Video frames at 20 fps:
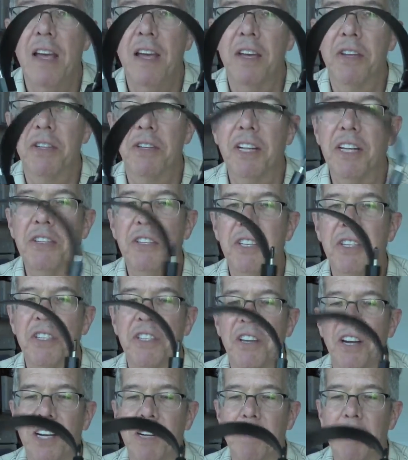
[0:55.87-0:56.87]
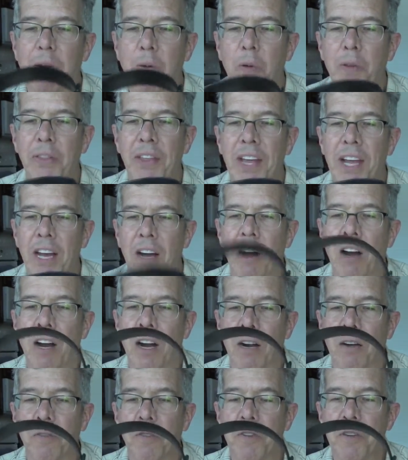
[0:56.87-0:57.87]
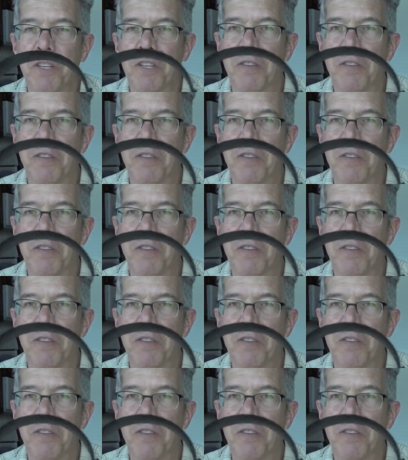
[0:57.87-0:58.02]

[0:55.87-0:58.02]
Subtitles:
So let's just talk about what they are. First